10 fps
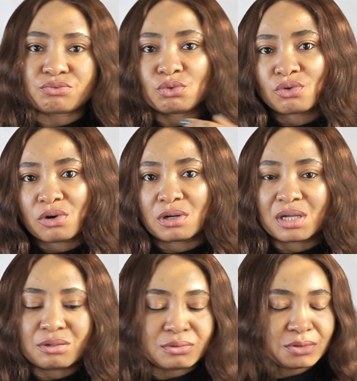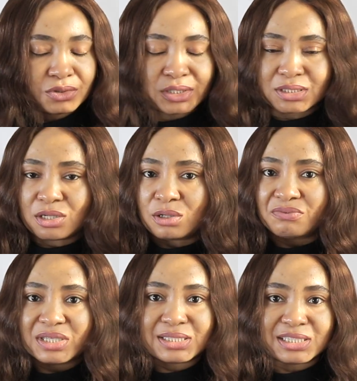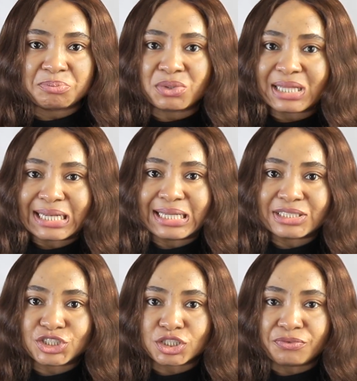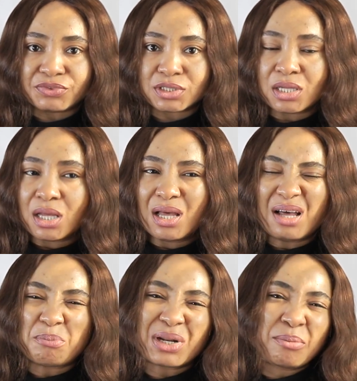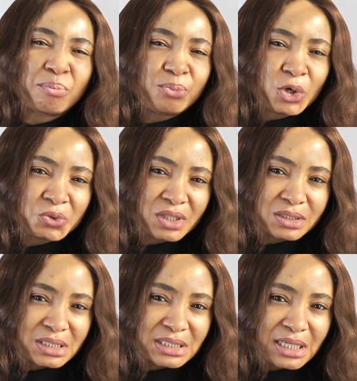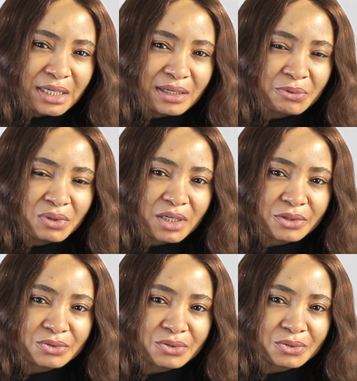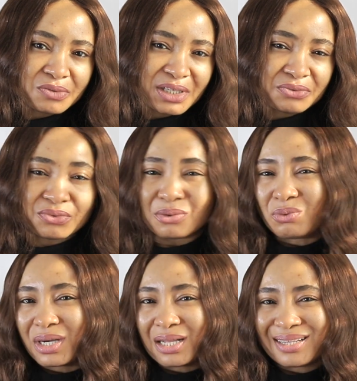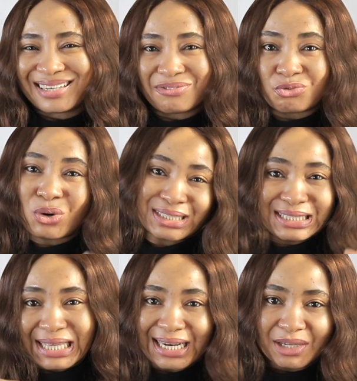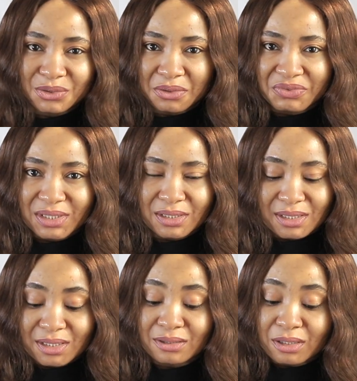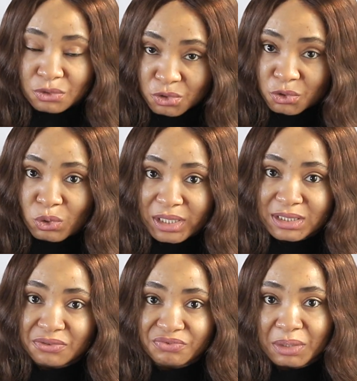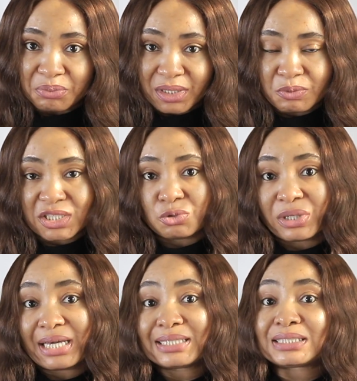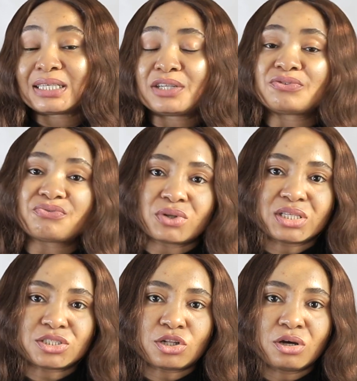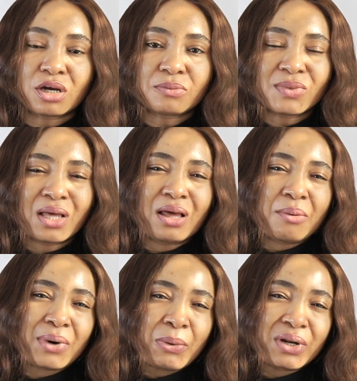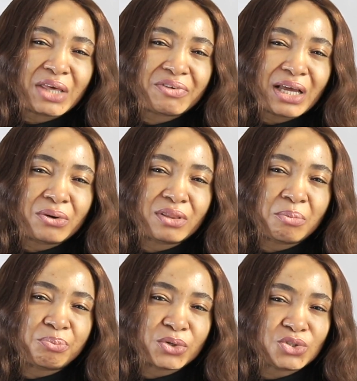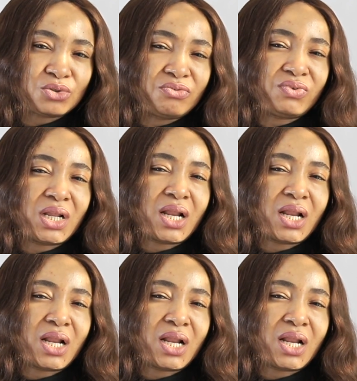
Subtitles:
roll collar, just lovely, simple, elegant shift. But I'm bored with the design. I won't lie to you. I've had it for a while and I've rocked the hell out of it. It's a good quality fabric, which is why it has stayed for this long. But I want to give it another burst of